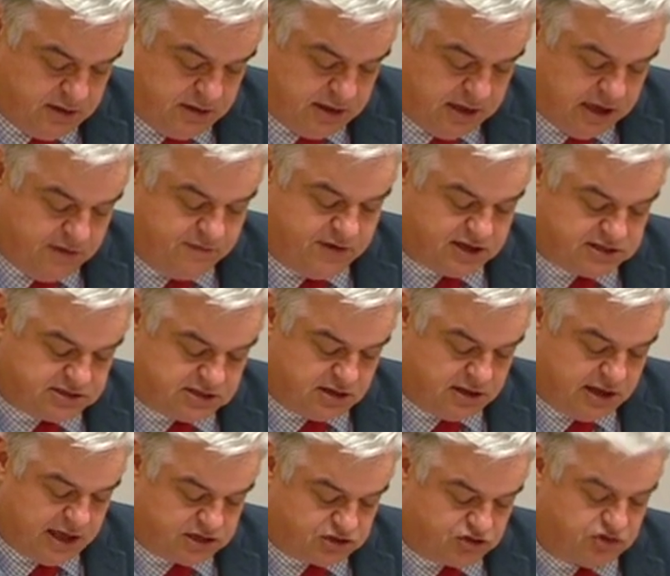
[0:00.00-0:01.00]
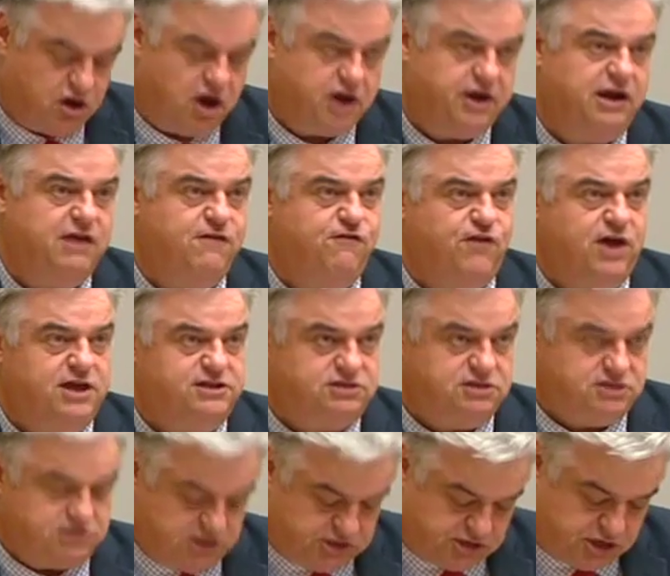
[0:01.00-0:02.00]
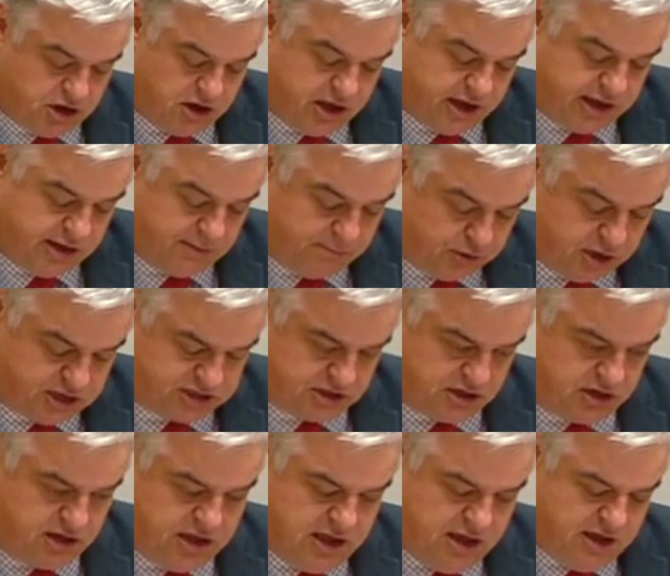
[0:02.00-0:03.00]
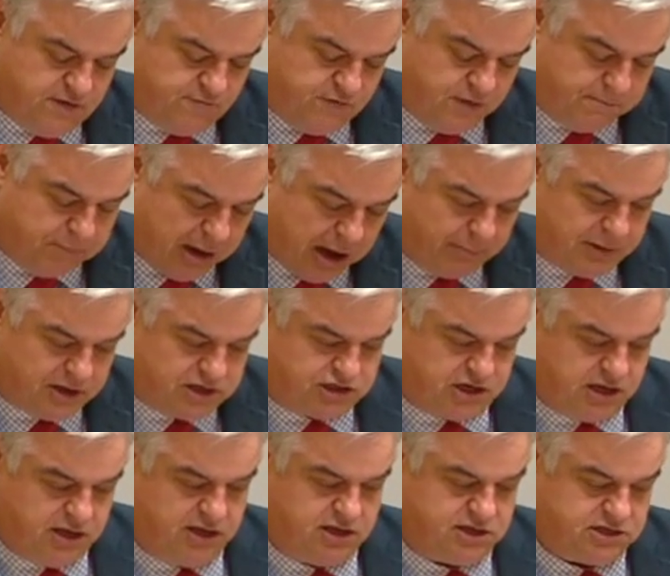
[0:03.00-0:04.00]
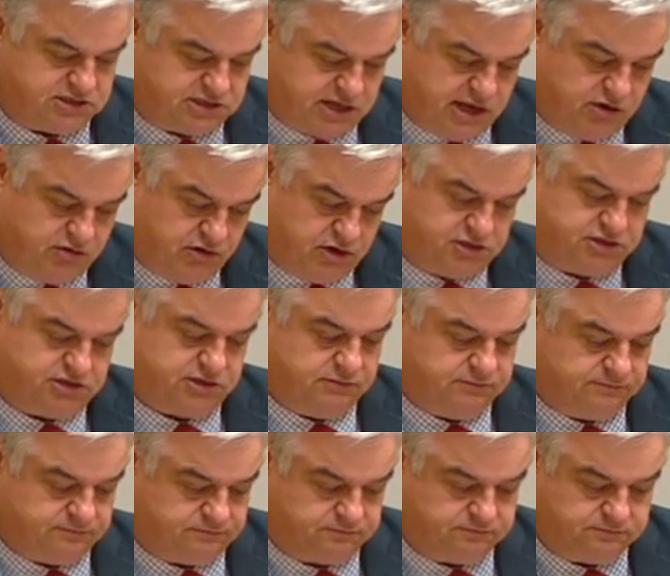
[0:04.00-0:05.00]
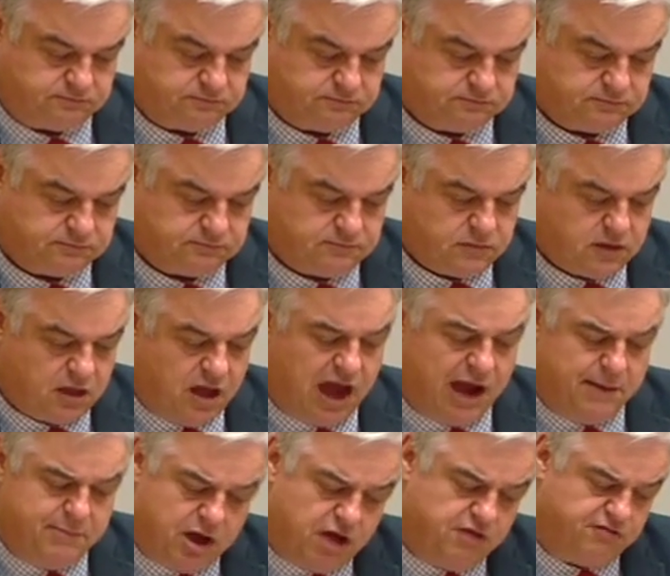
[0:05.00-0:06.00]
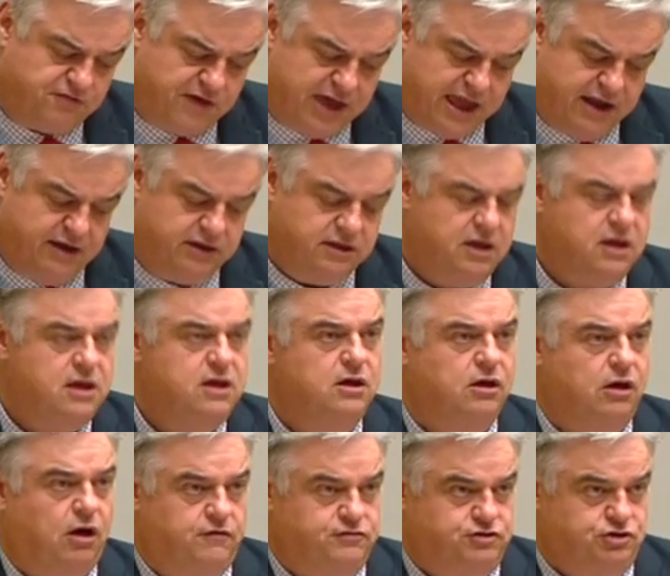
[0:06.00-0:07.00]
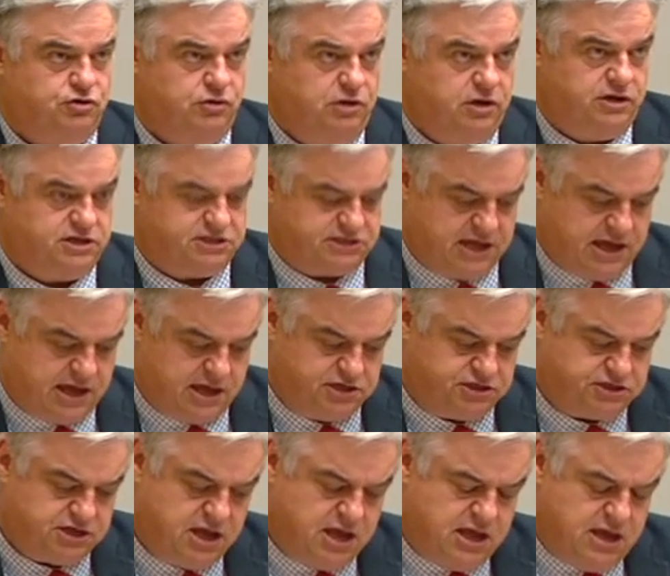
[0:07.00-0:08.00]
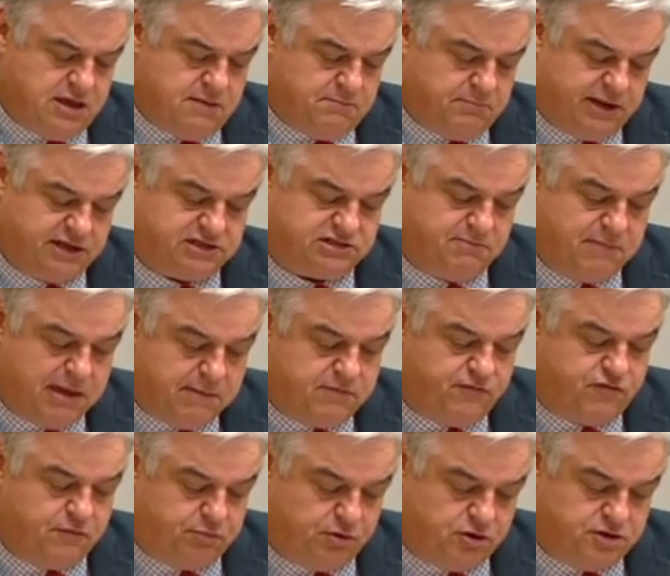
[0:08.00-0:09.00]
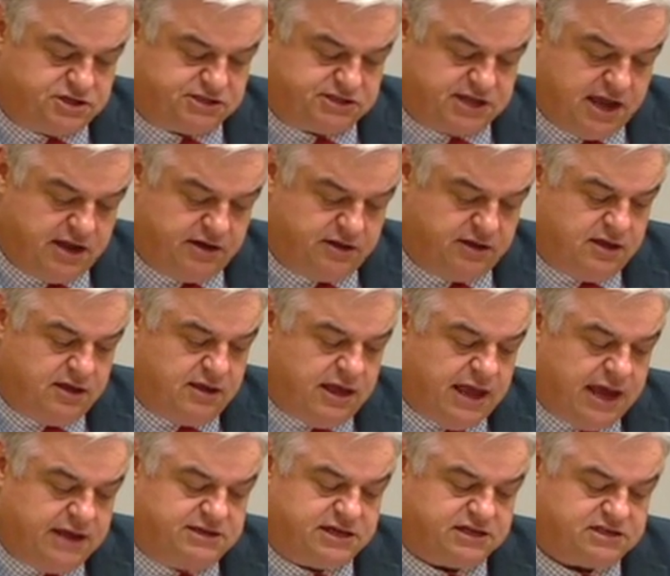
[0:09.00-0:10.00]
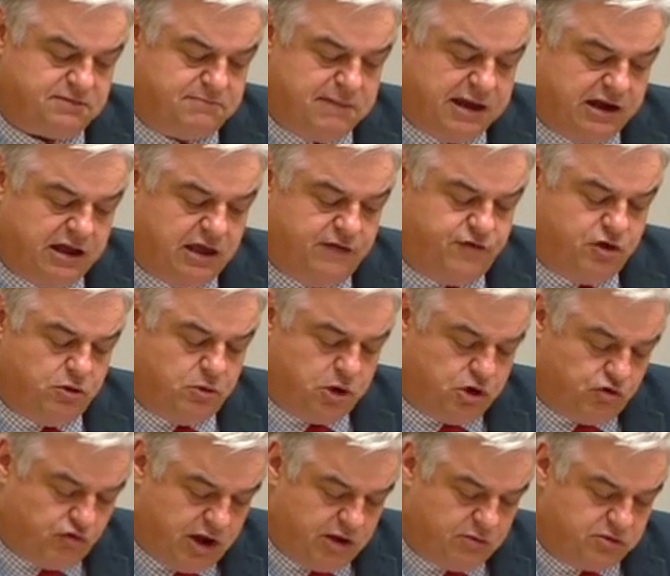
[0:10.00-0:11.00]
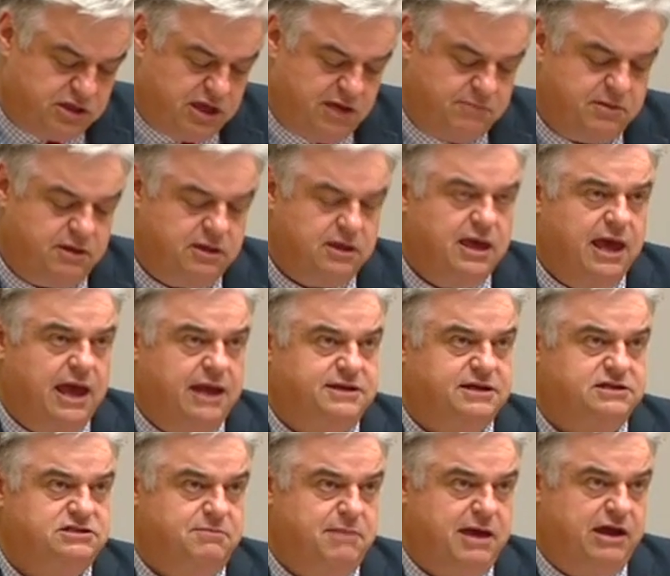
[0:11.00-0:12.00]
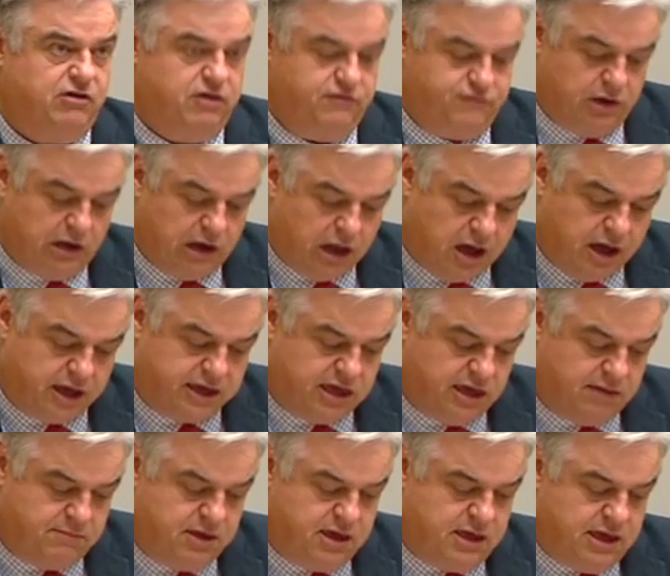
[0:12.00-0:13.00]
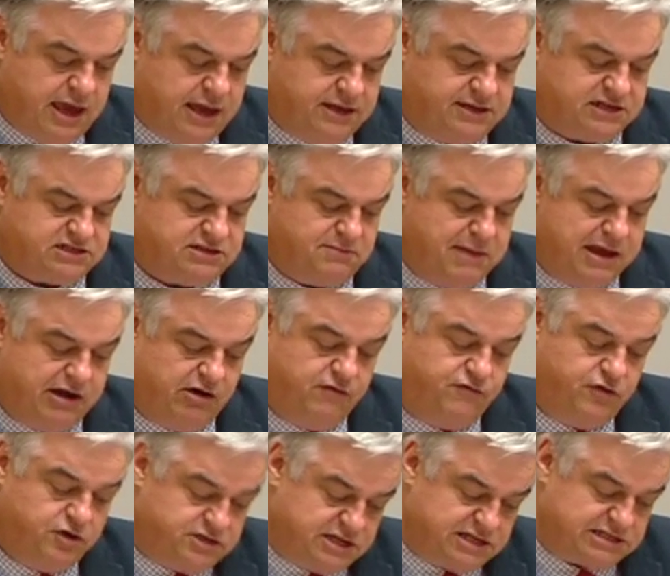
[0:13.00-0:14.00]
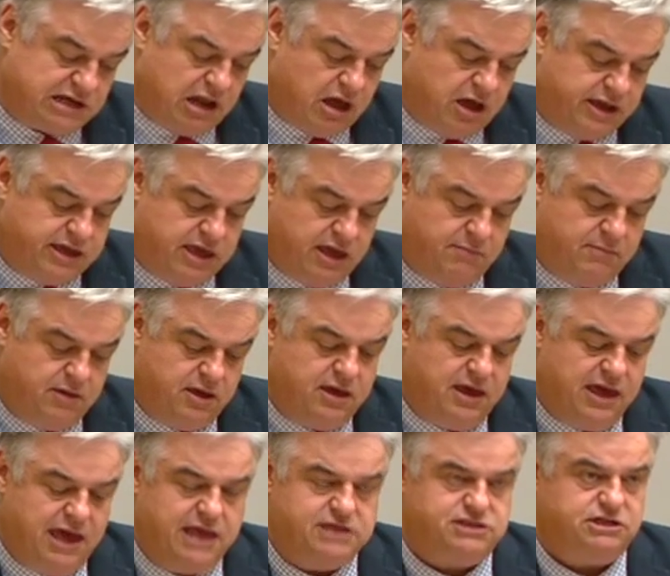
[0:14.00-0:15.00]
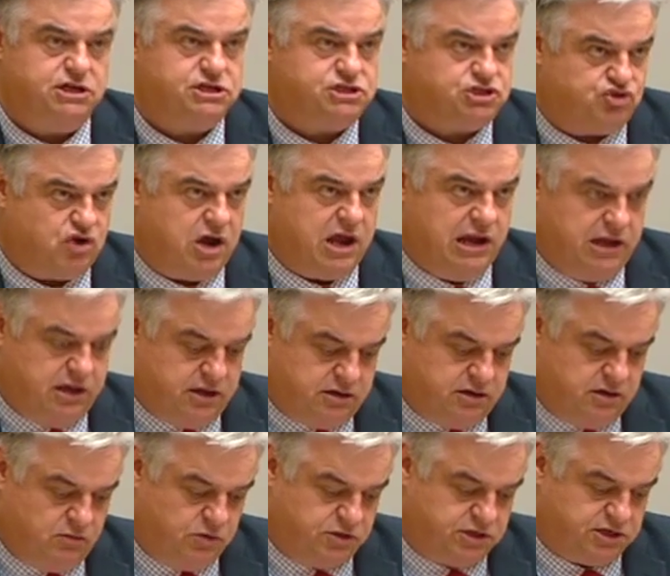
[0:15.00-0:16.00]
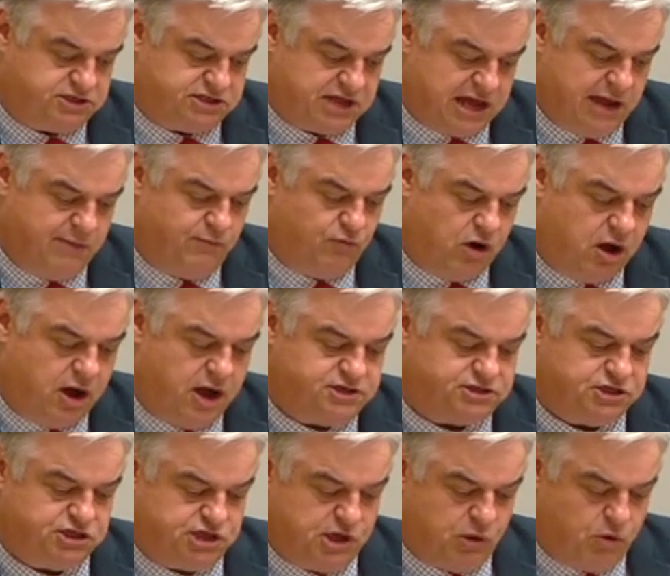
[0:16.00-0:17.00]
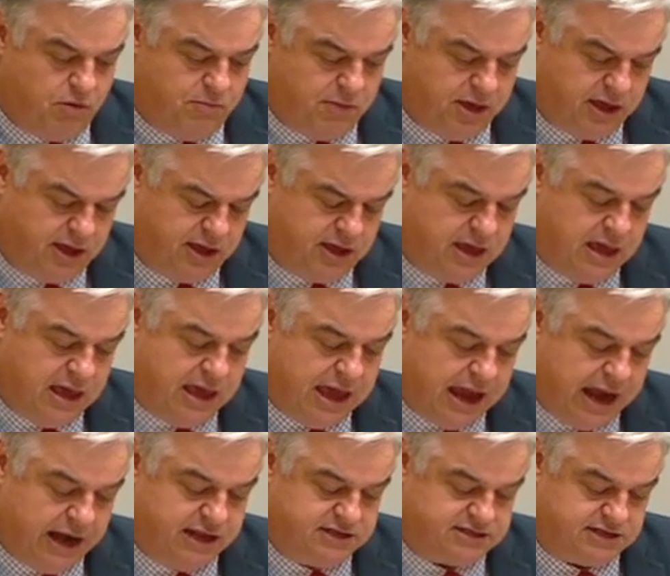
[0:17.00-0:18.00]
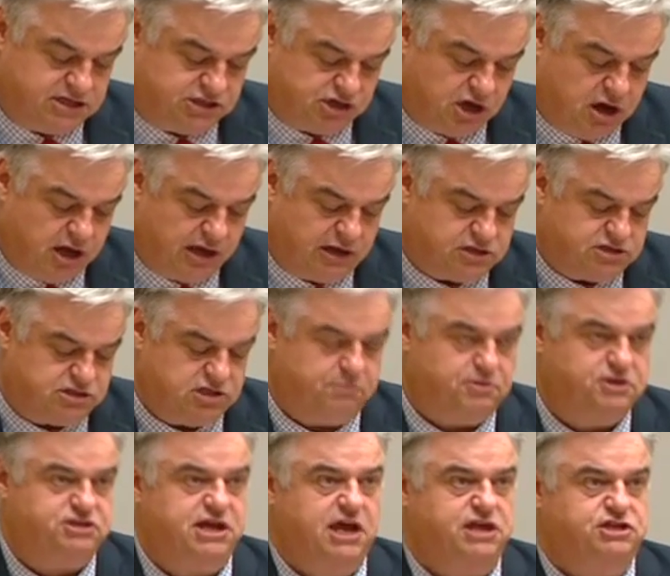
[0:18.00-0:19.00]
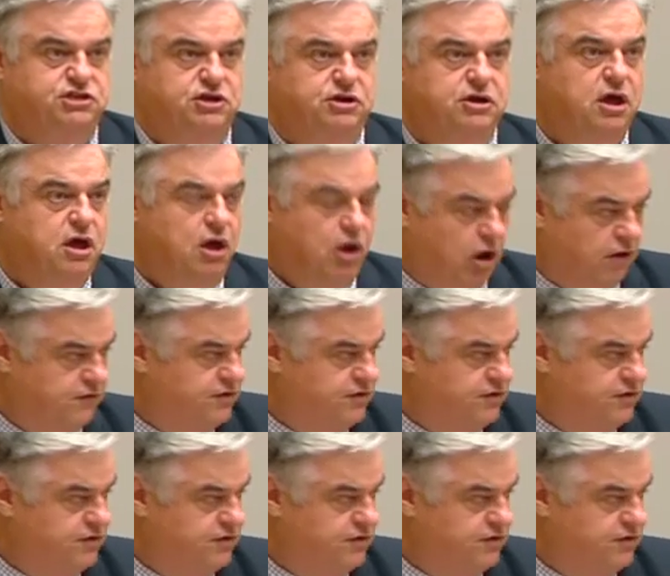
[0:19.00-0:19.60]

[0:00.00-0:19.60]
If he is extradited, he faces dying in prison for publishing secrets. I'm no fan of Julian Assange, but as the member for Bruce said, it doesn't matter if you agree with him, it doesn't matter if you like him, it doesn't matter if you dislike him. He's an Australian with the same rights as you or me, and he's entitled to the protection of